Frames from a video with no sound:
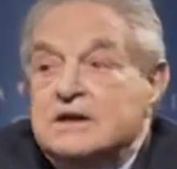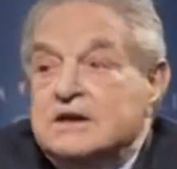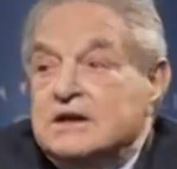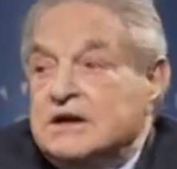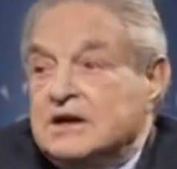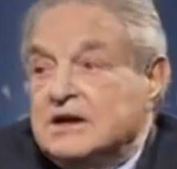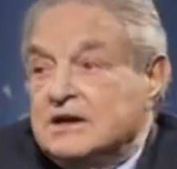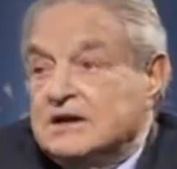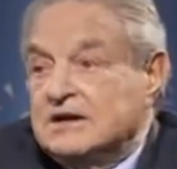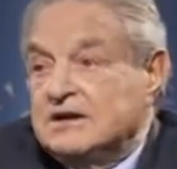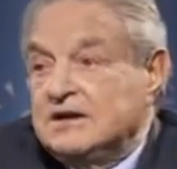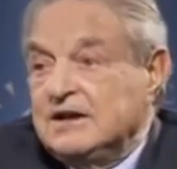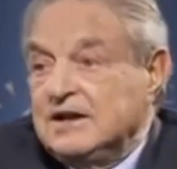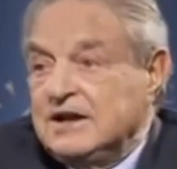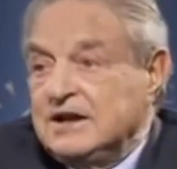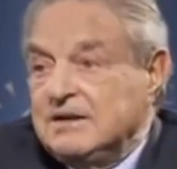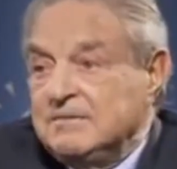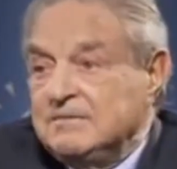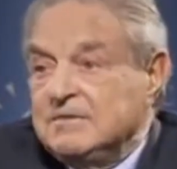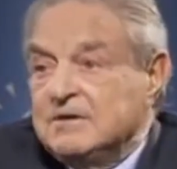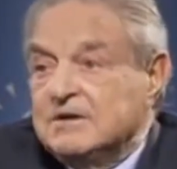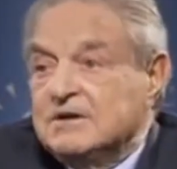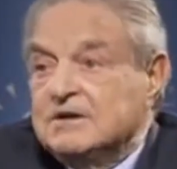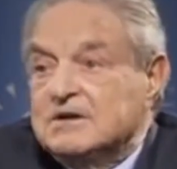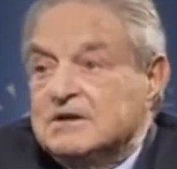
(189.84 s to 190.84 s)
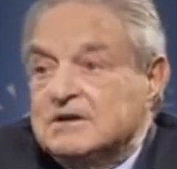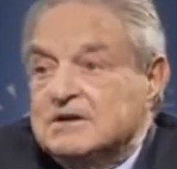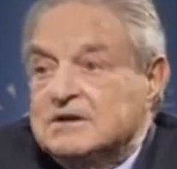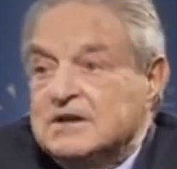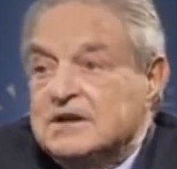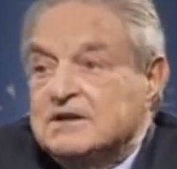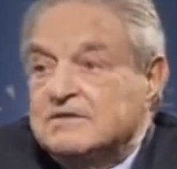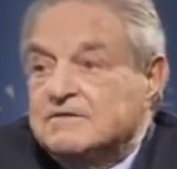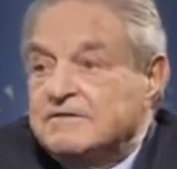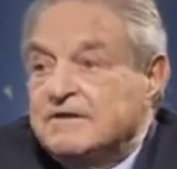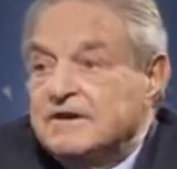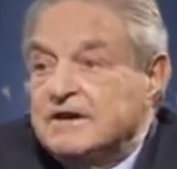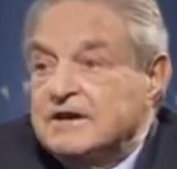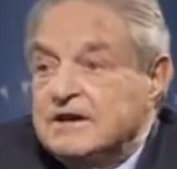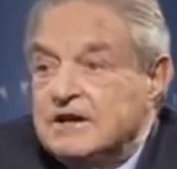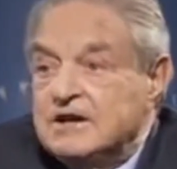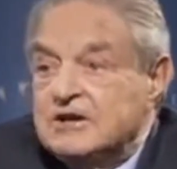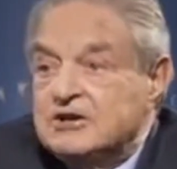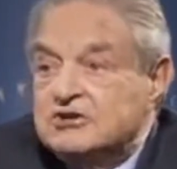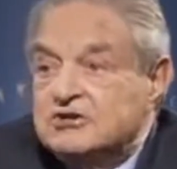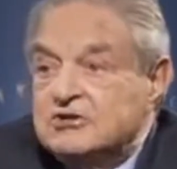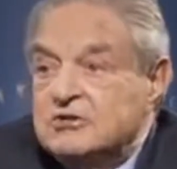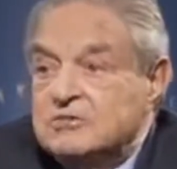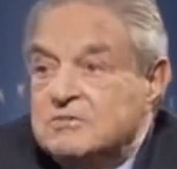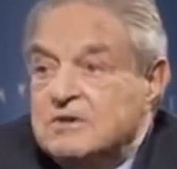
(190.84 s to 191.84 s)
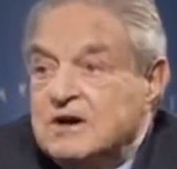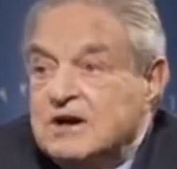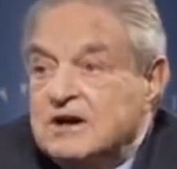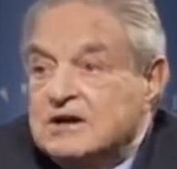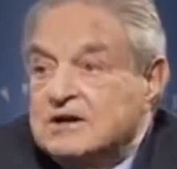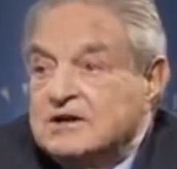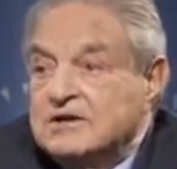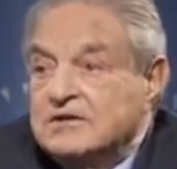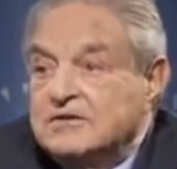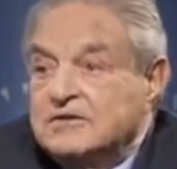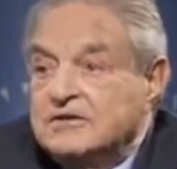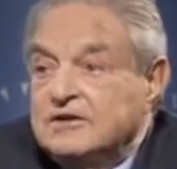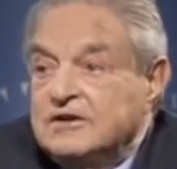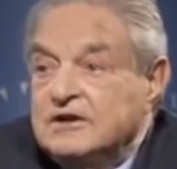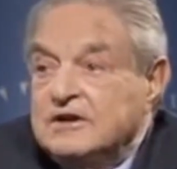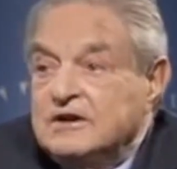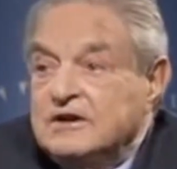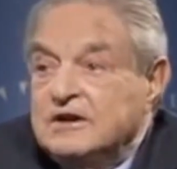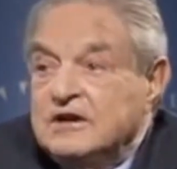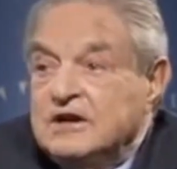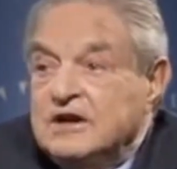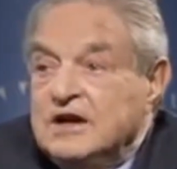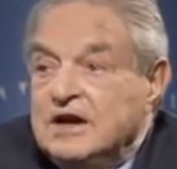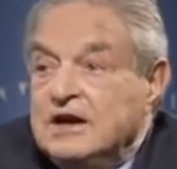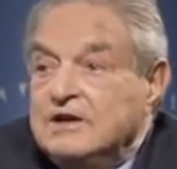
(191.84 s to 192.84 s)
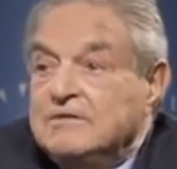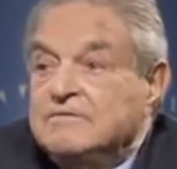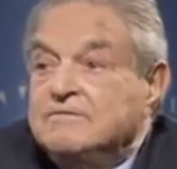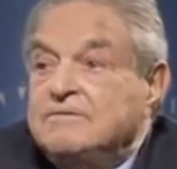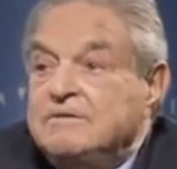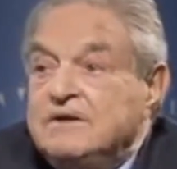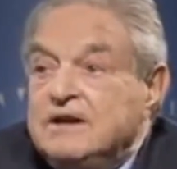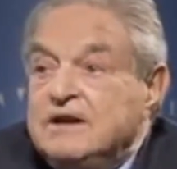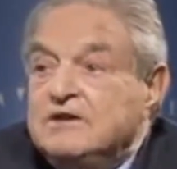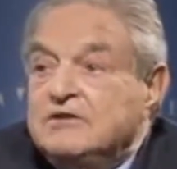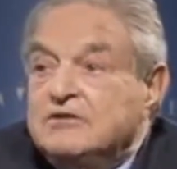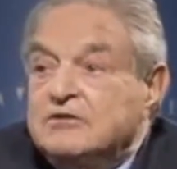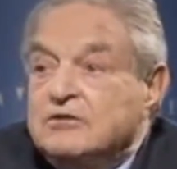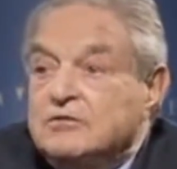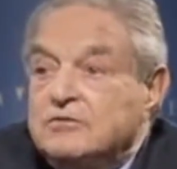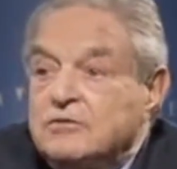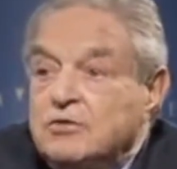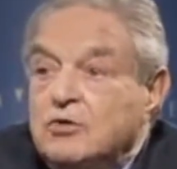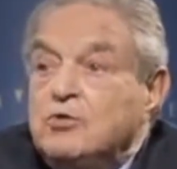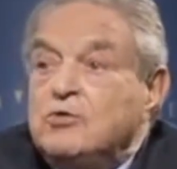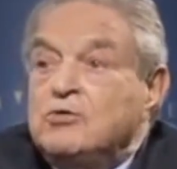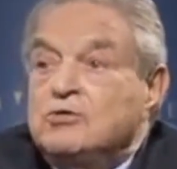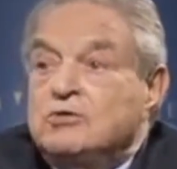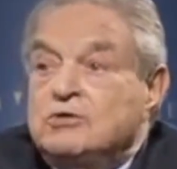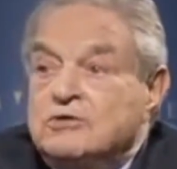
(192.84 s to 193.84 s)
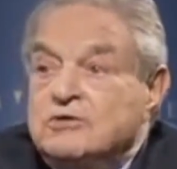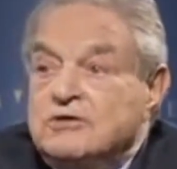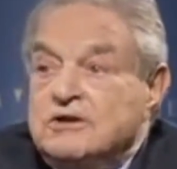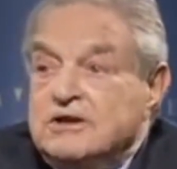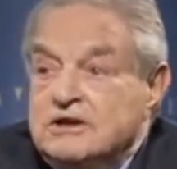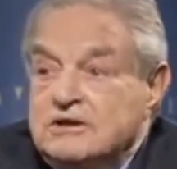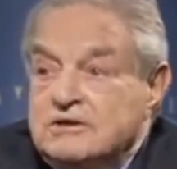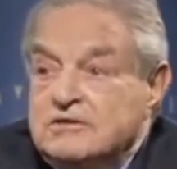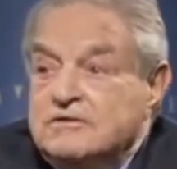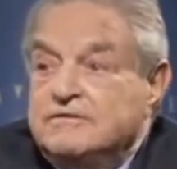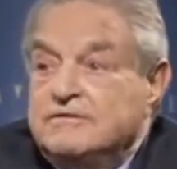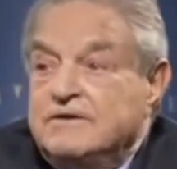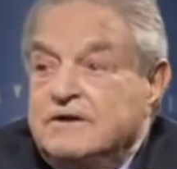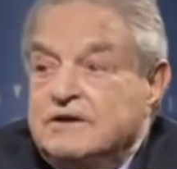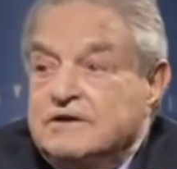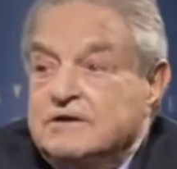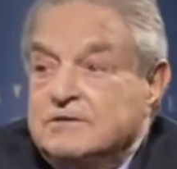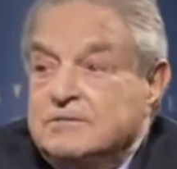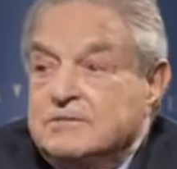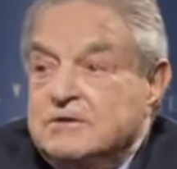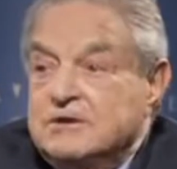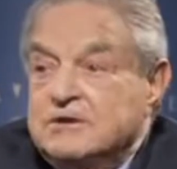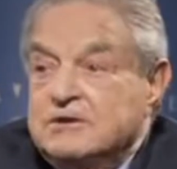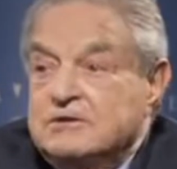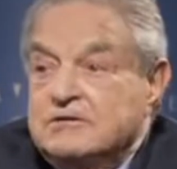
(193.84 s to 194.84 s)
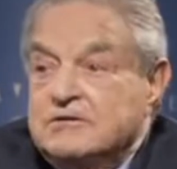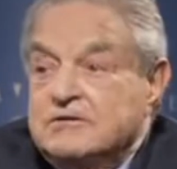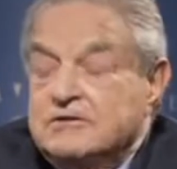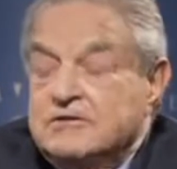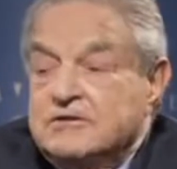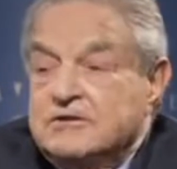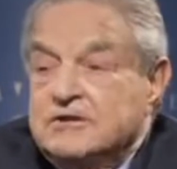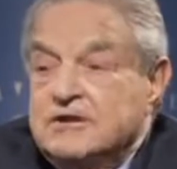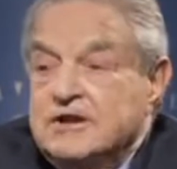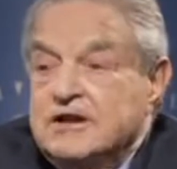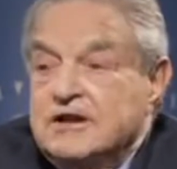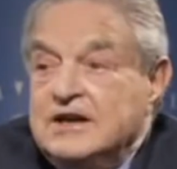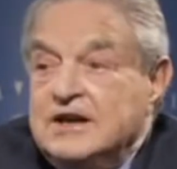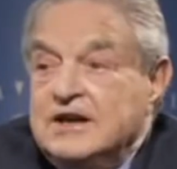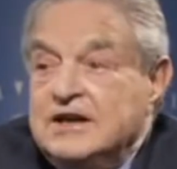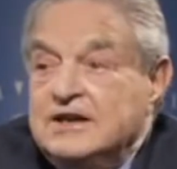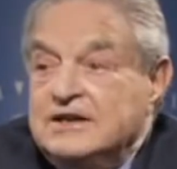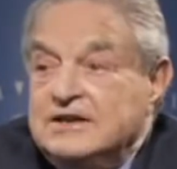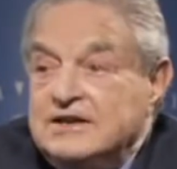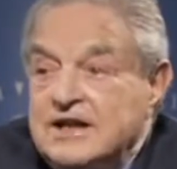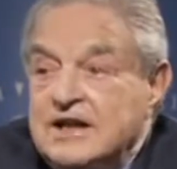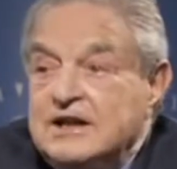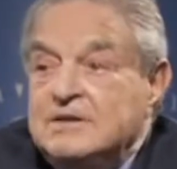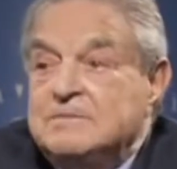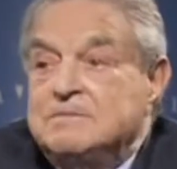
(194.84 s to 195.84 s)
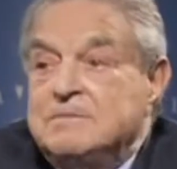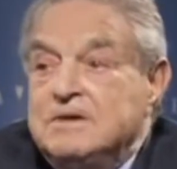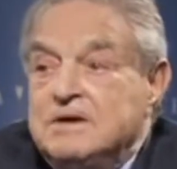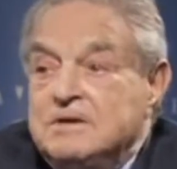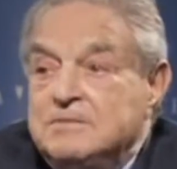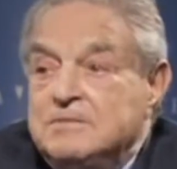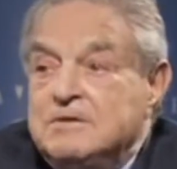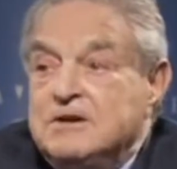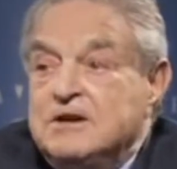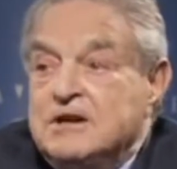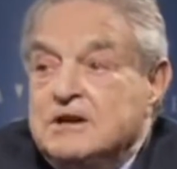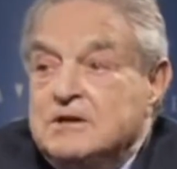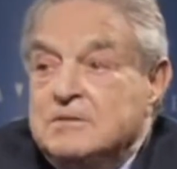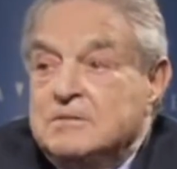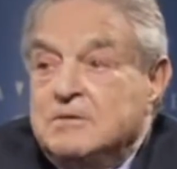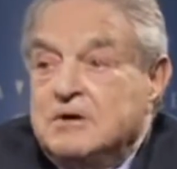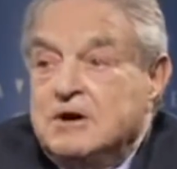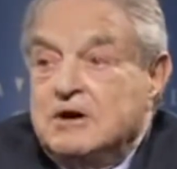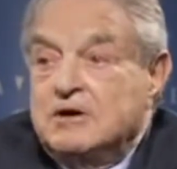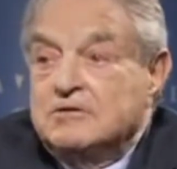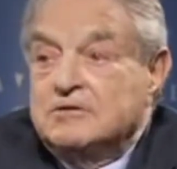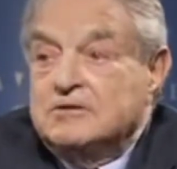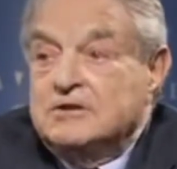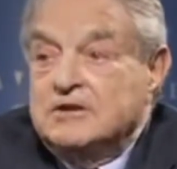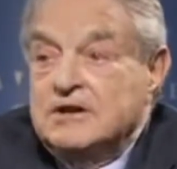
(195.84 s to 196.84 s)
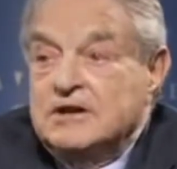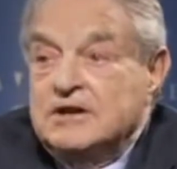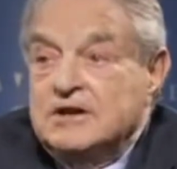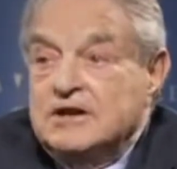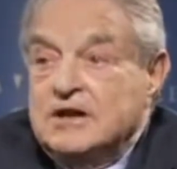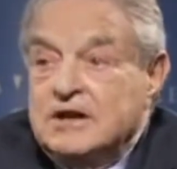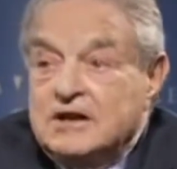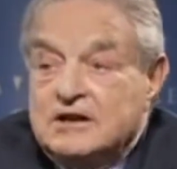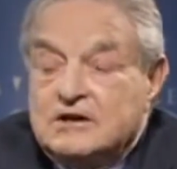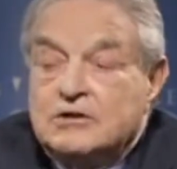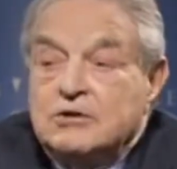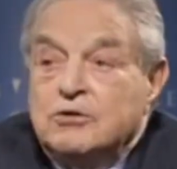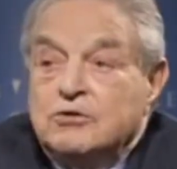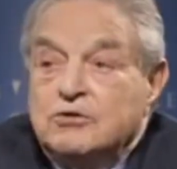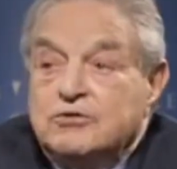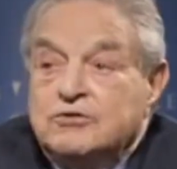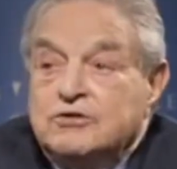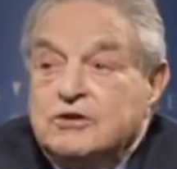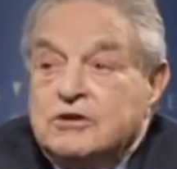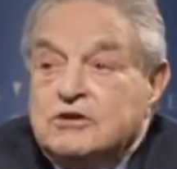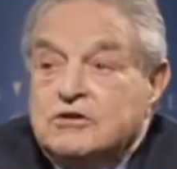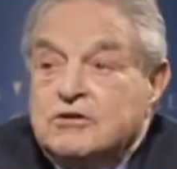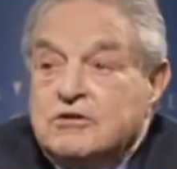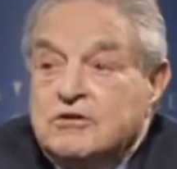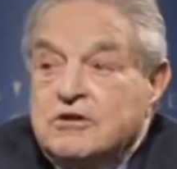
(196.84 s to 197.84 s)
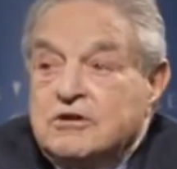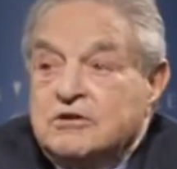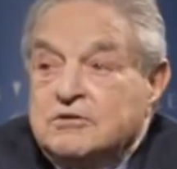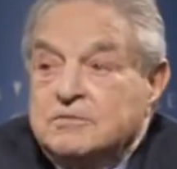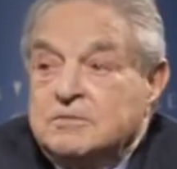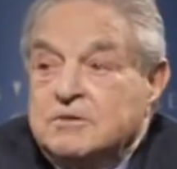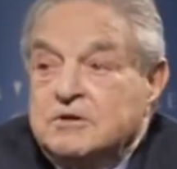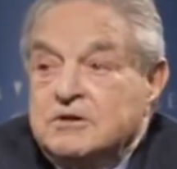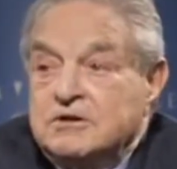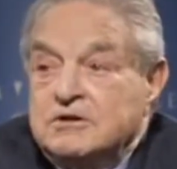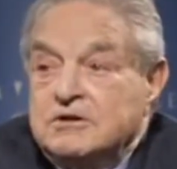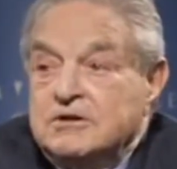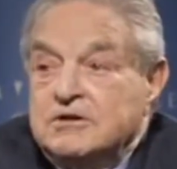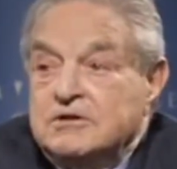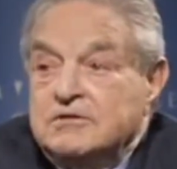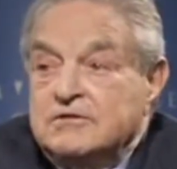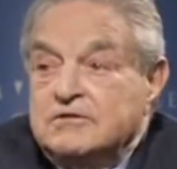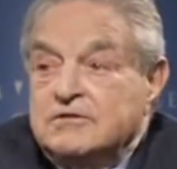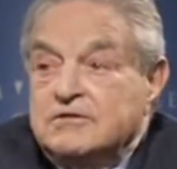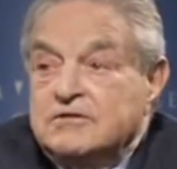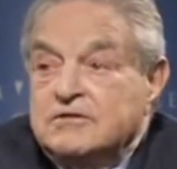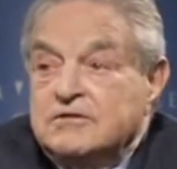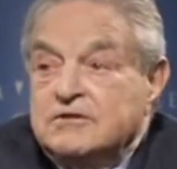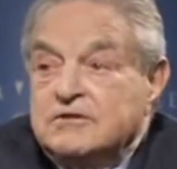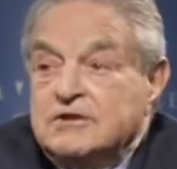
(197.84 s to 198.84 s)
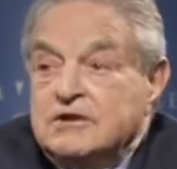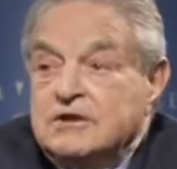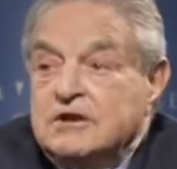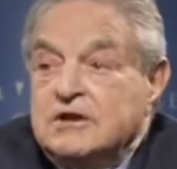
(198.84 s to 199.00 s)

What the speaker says: I claim that financial markets have ways of altering the fundamentals, and that may bring about a closer correspondence